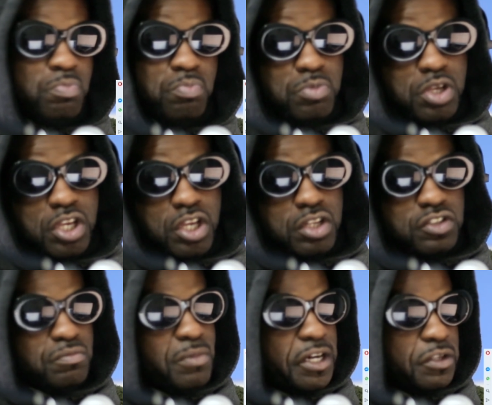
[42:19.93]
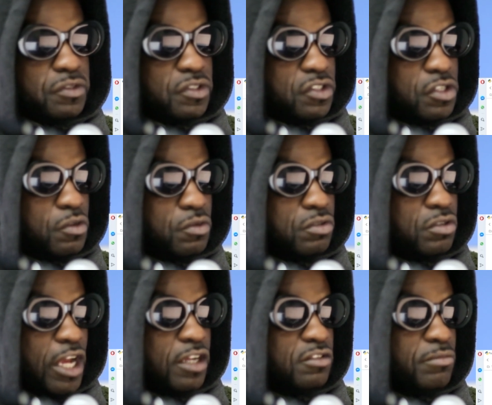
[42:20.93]
in somebody else's code. Like
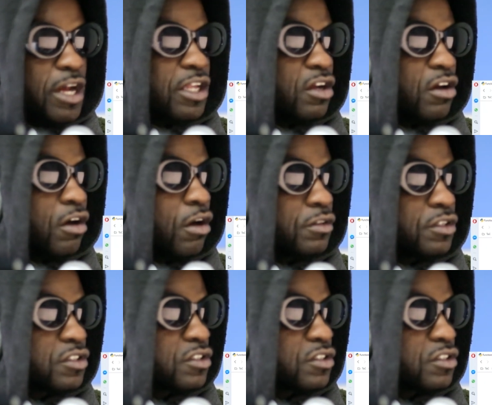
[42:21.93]
somebody can call this